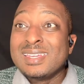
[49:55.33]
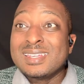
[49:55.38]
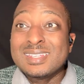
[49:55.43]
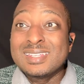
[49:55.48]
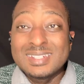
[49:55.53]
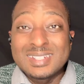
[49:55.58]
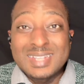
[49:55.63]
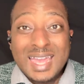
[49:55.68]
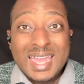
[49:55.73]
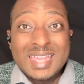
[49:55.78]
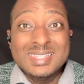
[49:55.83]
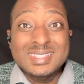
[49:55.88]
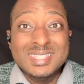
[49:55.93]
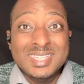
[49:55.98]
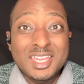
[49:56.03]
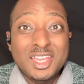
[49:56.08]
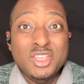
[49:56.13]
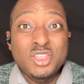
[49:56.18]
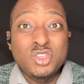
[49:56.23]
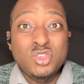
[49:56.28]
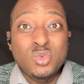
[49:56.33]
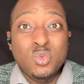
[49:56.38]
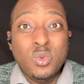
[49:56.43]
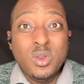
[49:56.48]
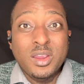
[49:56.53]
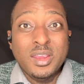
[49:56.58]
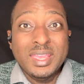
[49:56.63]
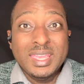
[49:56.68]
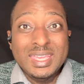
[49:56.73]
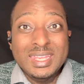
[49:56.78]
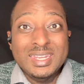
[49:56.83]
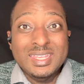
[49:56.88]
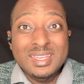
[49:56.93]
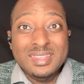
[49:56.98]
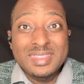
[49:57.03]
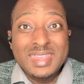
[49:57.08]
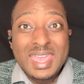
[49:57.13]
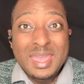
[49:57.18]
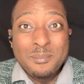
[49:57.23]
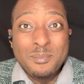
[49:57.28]
could not tell you where any
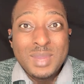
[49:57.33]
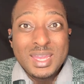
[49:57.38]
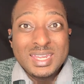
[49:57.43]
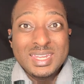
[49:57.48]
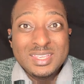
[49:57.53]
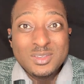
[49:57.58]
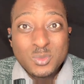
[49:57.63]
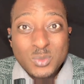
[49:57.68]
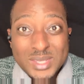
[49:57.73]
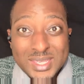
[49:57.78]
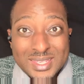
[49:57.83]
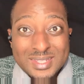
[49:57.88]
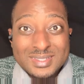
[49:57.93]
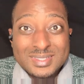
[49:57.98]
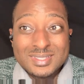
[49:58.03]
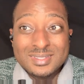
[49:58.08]
of that money went.